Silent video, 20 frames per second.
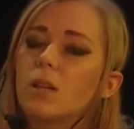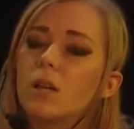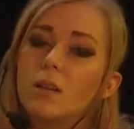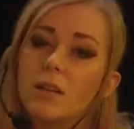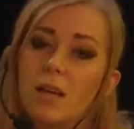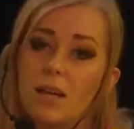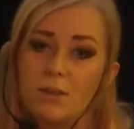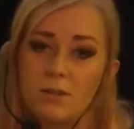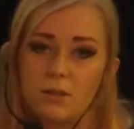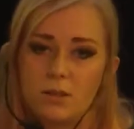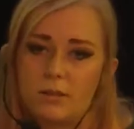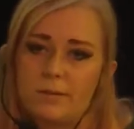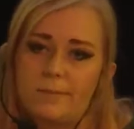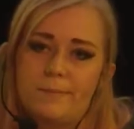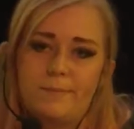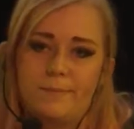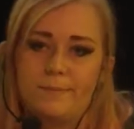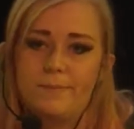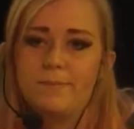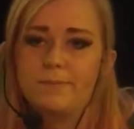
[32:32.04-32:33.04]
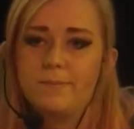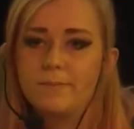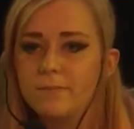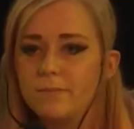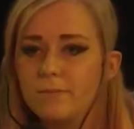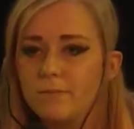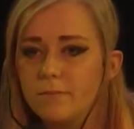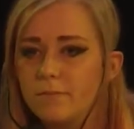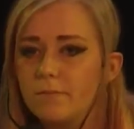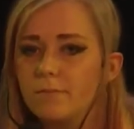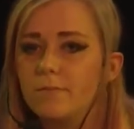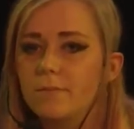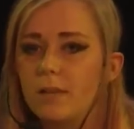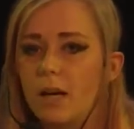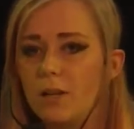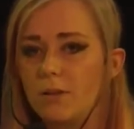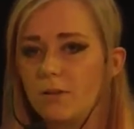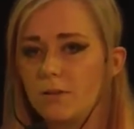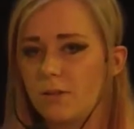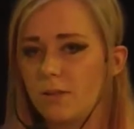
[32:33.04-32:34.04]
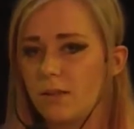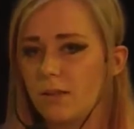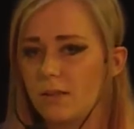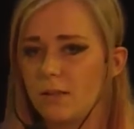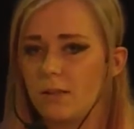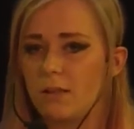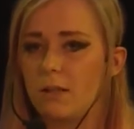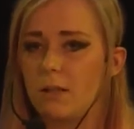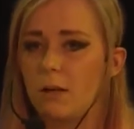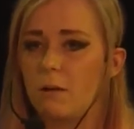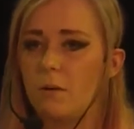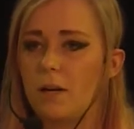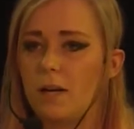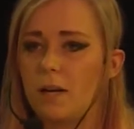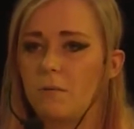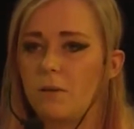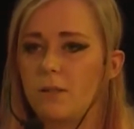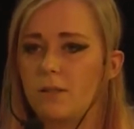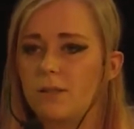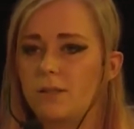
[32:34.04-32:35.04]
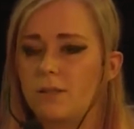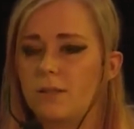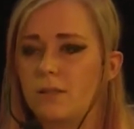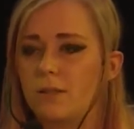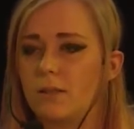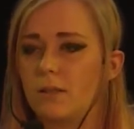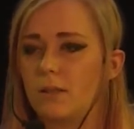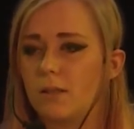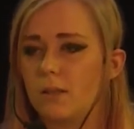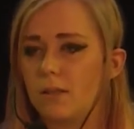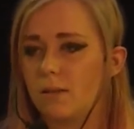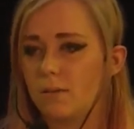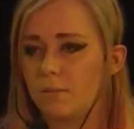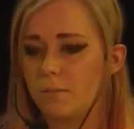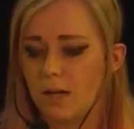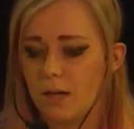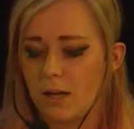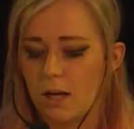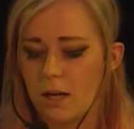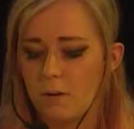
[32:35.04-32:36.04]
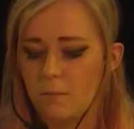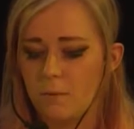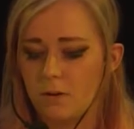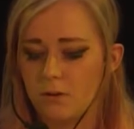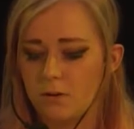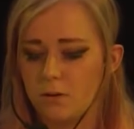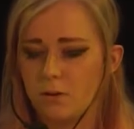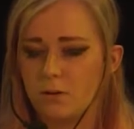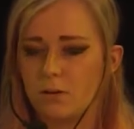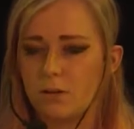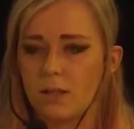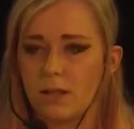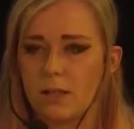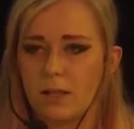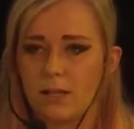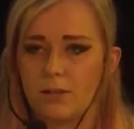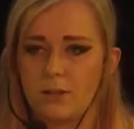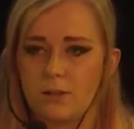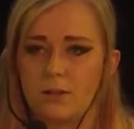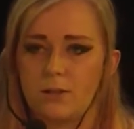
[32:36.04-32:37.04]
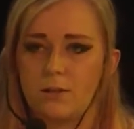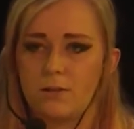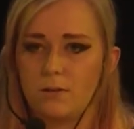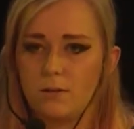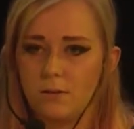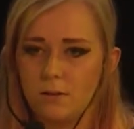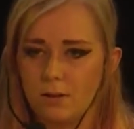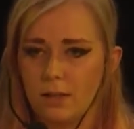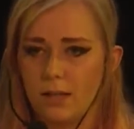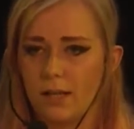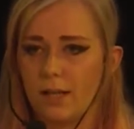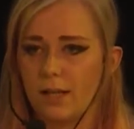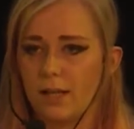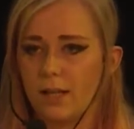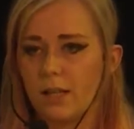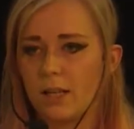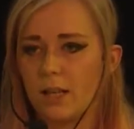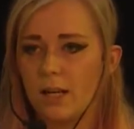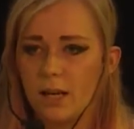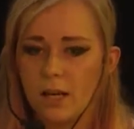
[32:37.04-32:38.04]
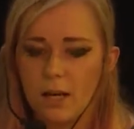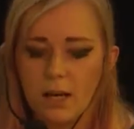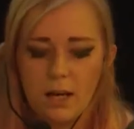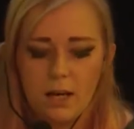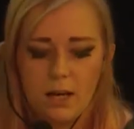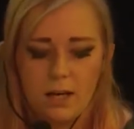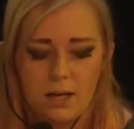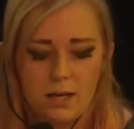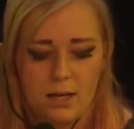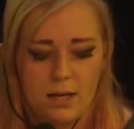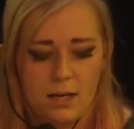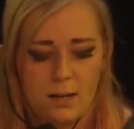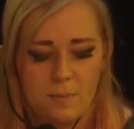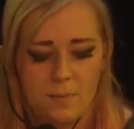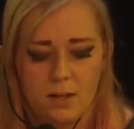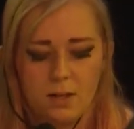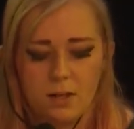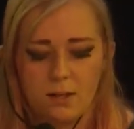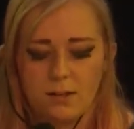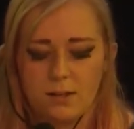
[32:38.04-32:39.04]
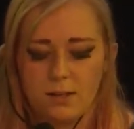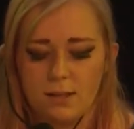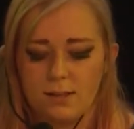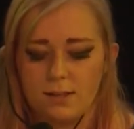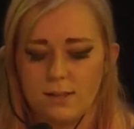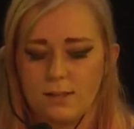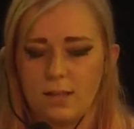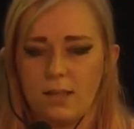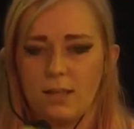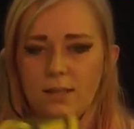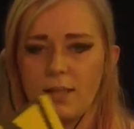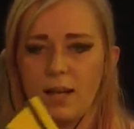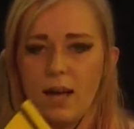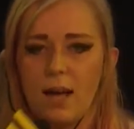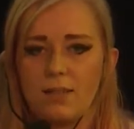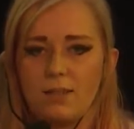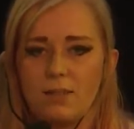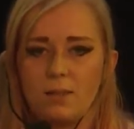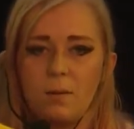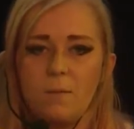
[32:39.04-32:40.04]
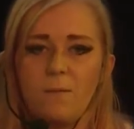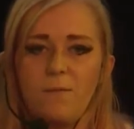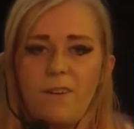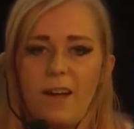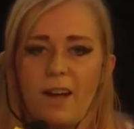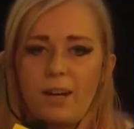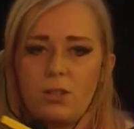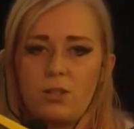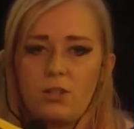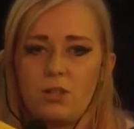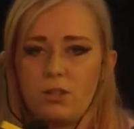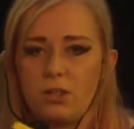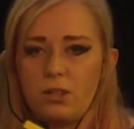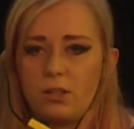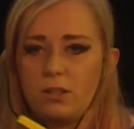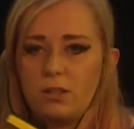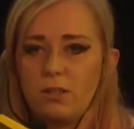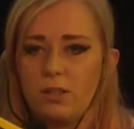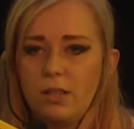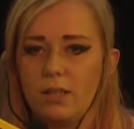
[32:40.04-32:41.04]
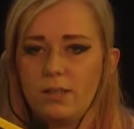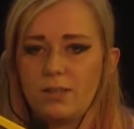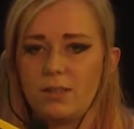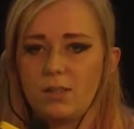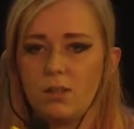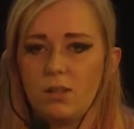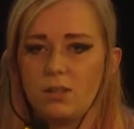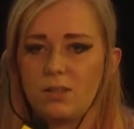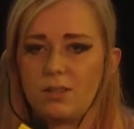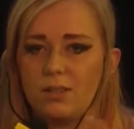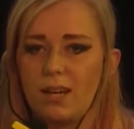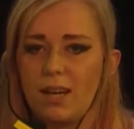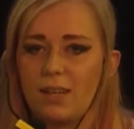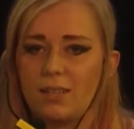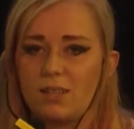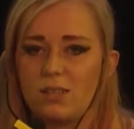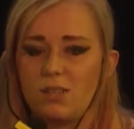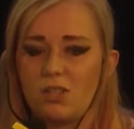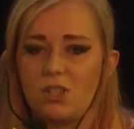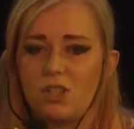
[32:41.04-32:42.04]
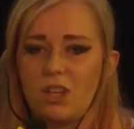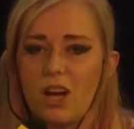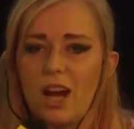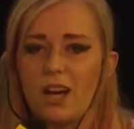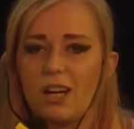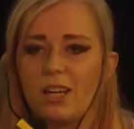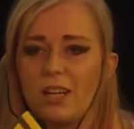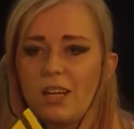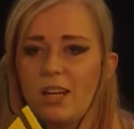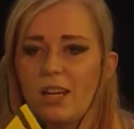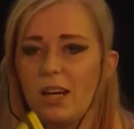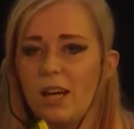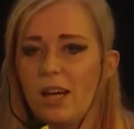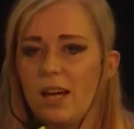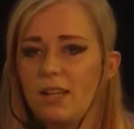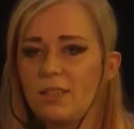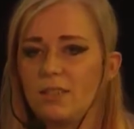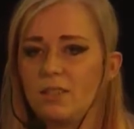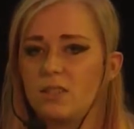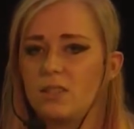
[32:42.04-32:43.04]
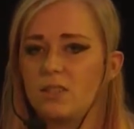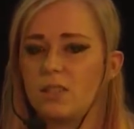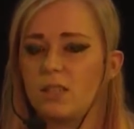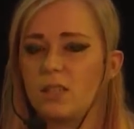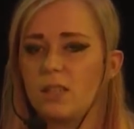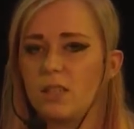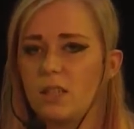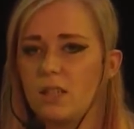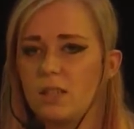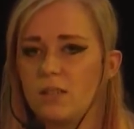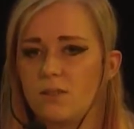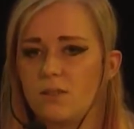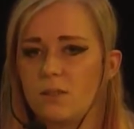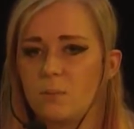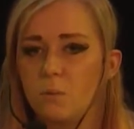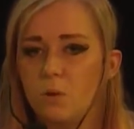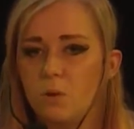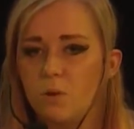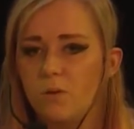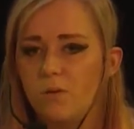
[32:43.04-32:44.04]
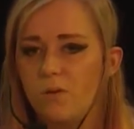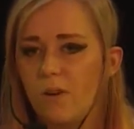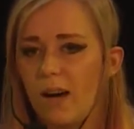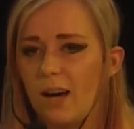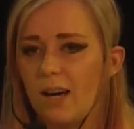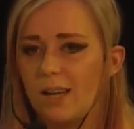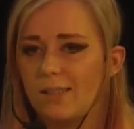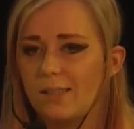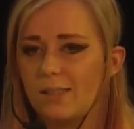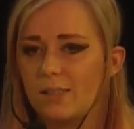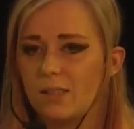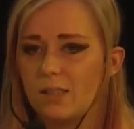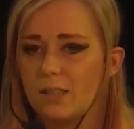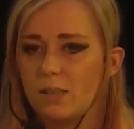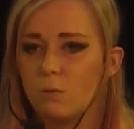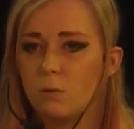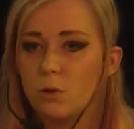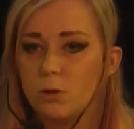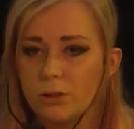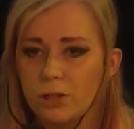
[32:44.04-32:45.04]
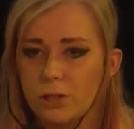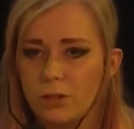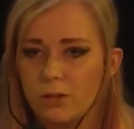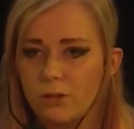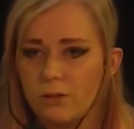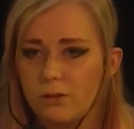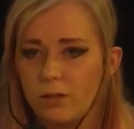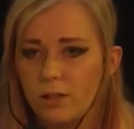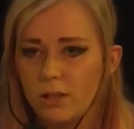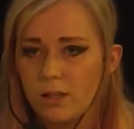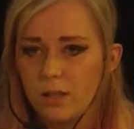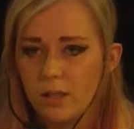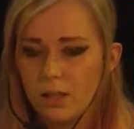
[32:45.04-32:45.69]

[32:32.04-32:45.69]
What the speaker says: leather. I use it when I want my armor to look leather-like. Because it has some texture. It's not that shiny and smooth as wood glue,